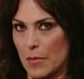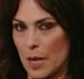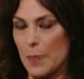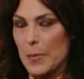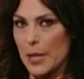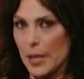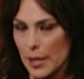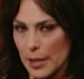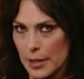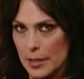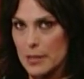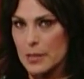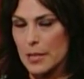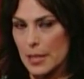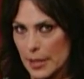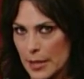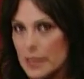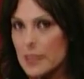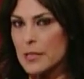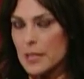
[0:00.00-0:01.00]
I mean,
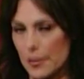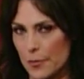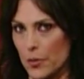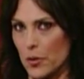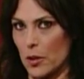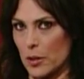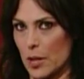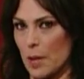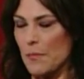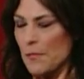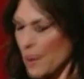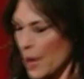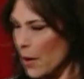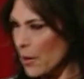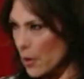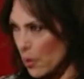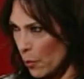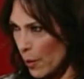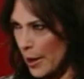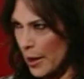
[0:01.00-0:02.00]
it is difficult. I'm
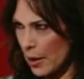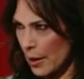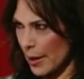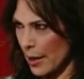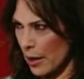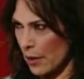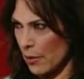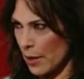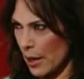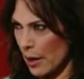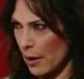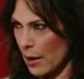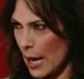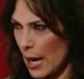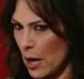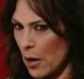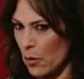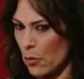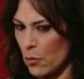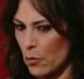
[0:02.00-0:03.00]
very aware at
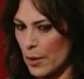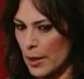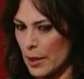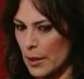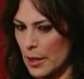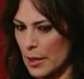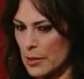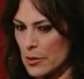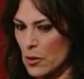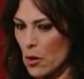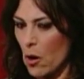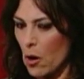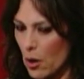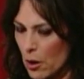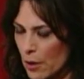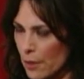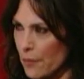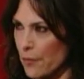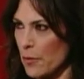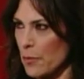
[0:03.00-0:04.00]
how it's
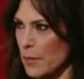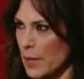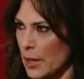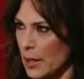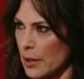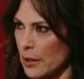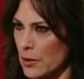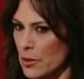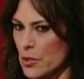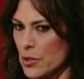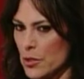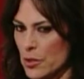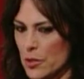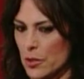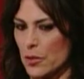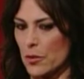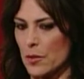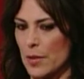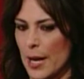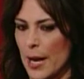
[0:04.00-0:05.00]
harder for me to
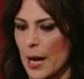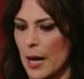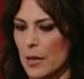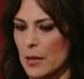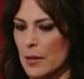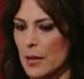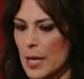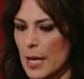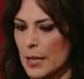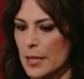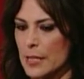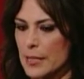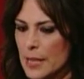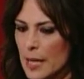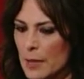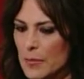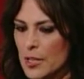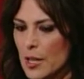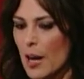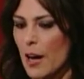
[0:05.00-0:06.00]
do that. At the
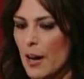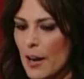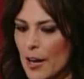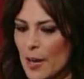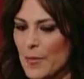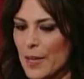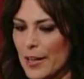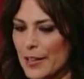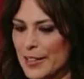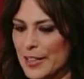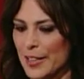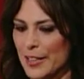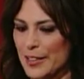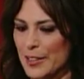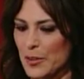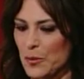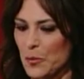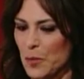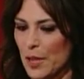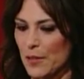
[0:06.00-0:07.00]
same time, I think
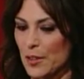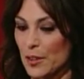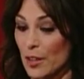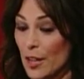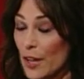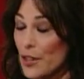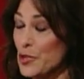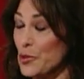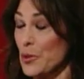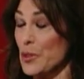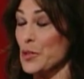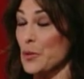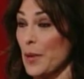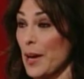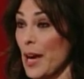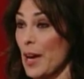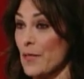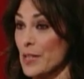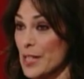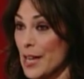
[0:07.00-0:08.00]
one of the luxuries
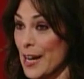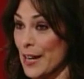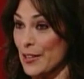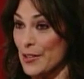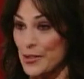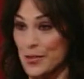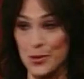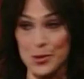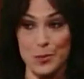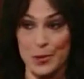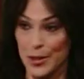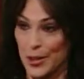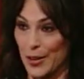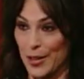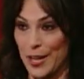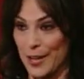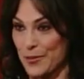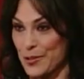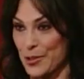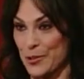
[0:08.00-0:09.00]
we have as actors is we
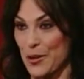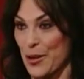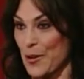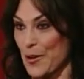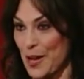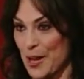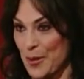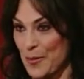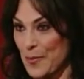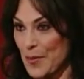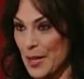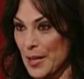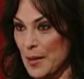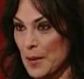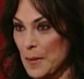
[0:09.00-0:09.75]
don't have to grow up.